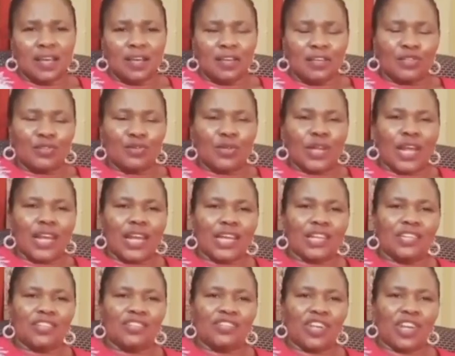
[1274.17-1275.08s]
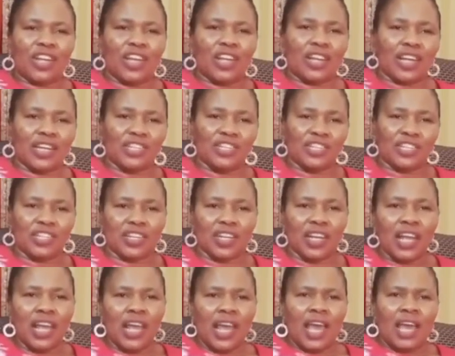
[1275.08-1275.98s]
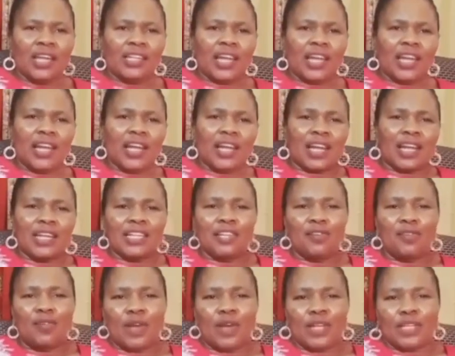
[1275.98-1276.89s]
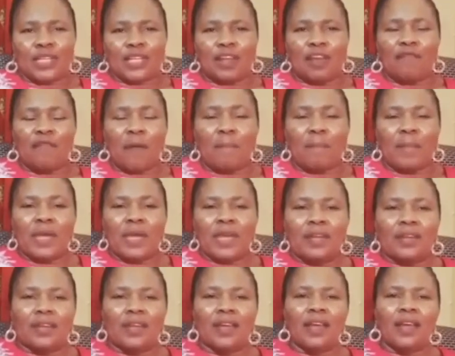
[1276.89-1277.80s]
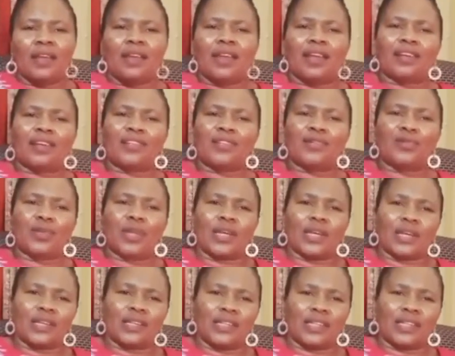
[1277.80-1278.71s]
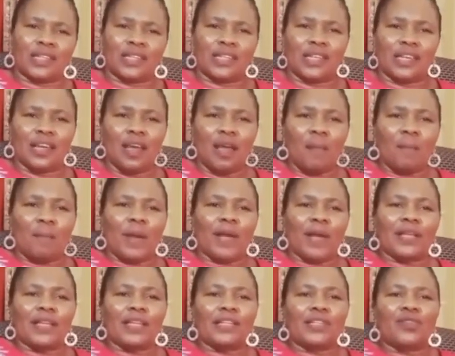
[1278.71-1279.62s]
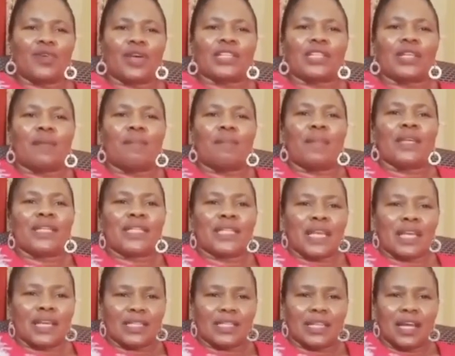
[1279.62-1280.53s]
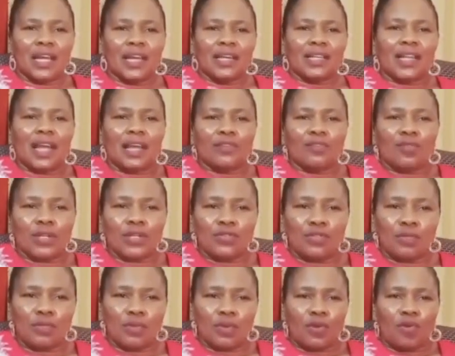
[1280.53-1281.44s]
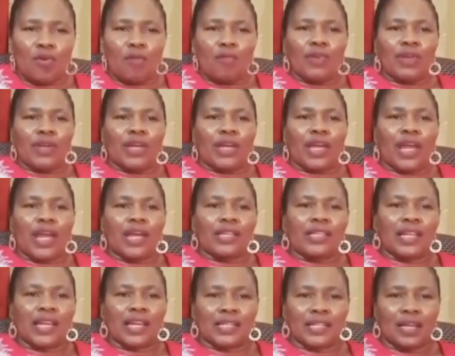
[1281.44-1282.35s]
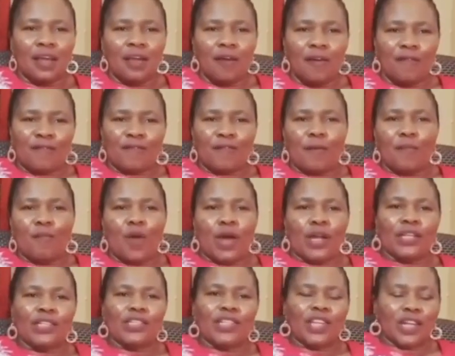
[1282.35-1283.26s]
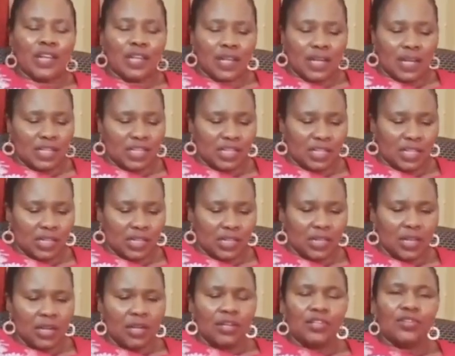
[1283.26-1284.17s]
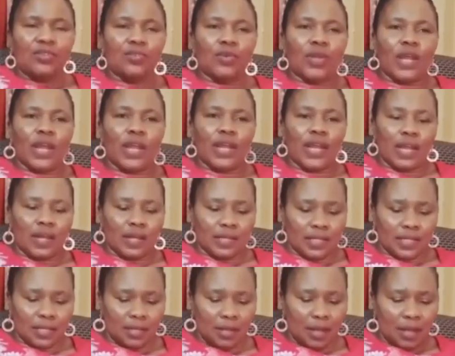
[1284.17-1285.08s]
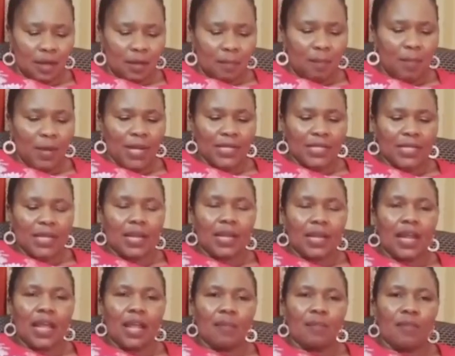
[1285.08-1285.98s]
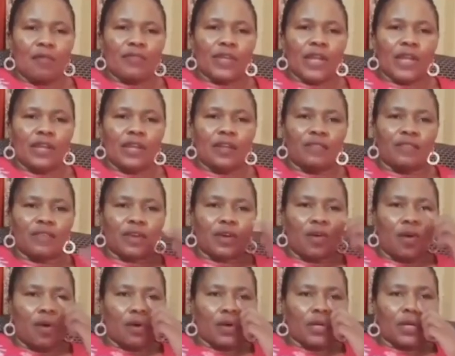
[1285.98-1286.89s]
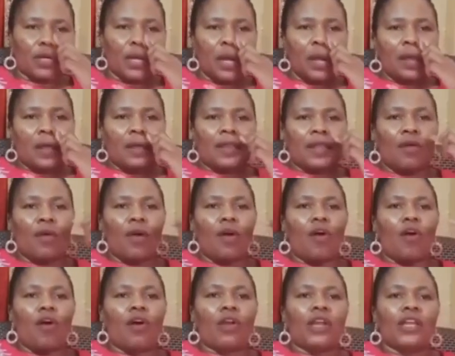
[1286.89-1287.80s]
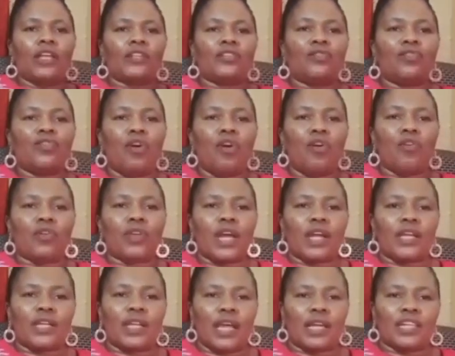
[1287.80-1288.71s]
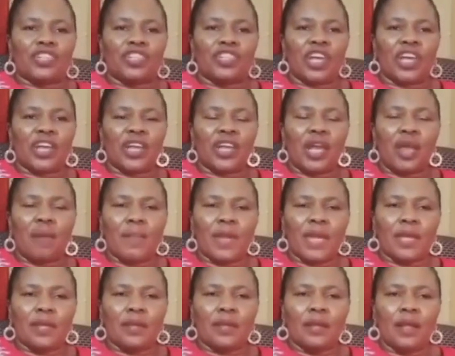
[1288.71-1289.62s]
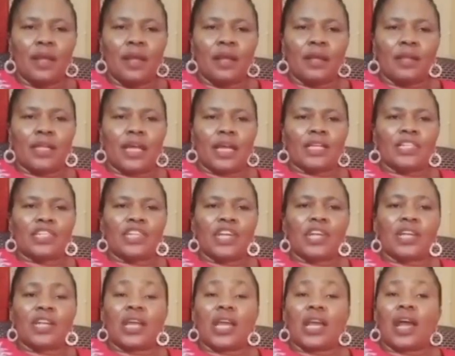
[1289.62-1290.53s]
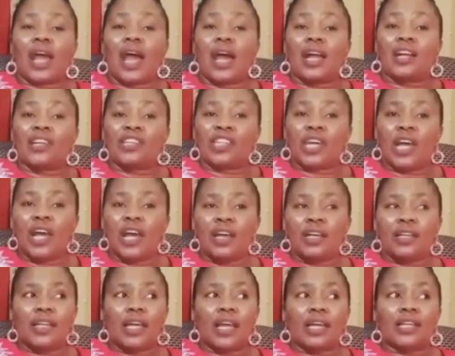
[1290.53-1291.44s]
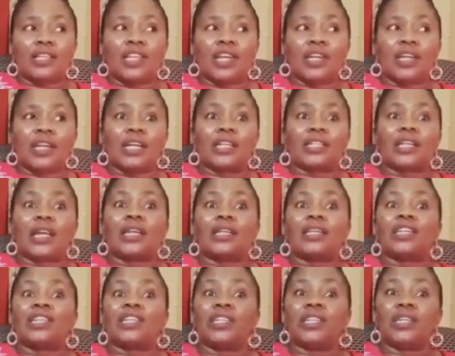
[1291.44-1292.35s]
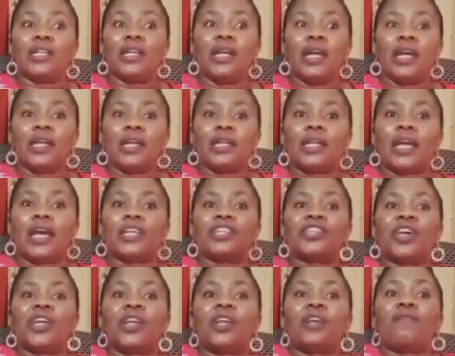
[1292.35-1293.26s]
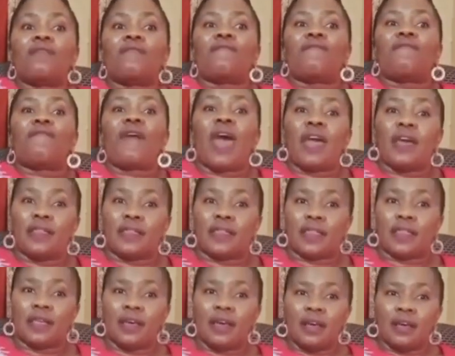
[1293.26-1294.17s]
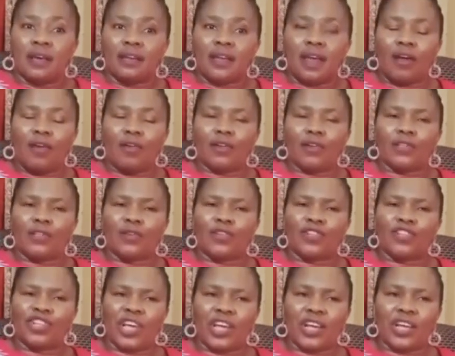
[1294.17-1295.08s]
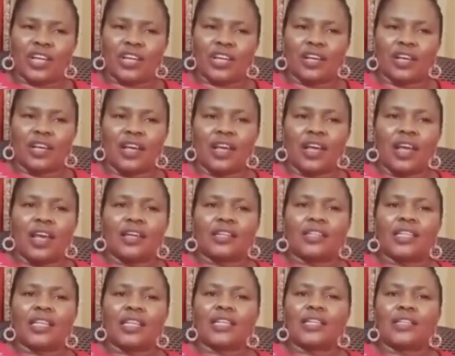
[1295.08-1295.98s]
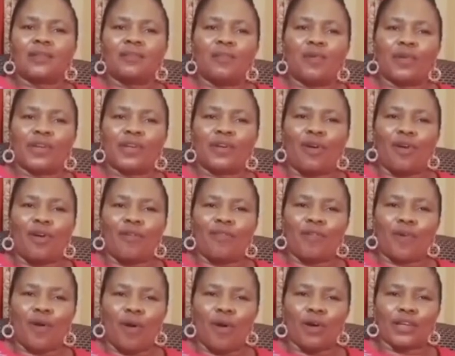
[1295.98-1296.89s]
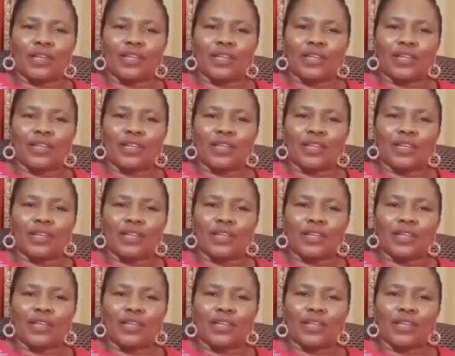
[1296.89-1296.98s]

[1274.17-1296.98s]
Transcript: to the next generation, a generation who has never been next to the Red Sea. But this was the message that was to be communicated from one generation to the next. Bless the name of the living God. They were only to know that they are sharing a meal, they are sharing a culture, they are sharing a tradition, they are sharing faith, they are also sharing a testimony of God.